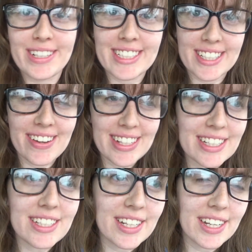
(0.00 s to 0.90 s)
We're just going
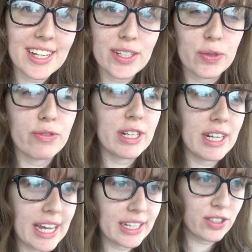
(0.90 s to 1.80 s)
to church. We're
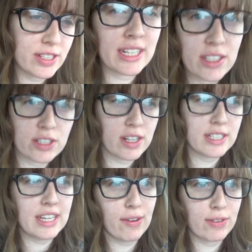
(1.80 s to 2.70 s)
running late because Nick
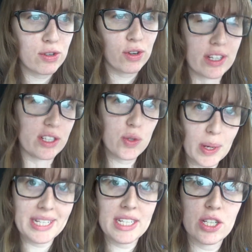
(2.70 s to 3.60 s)
decides to get off the toilet at
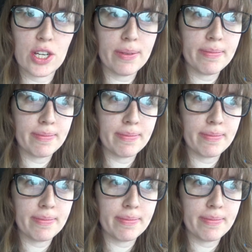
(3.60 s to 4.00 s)
22.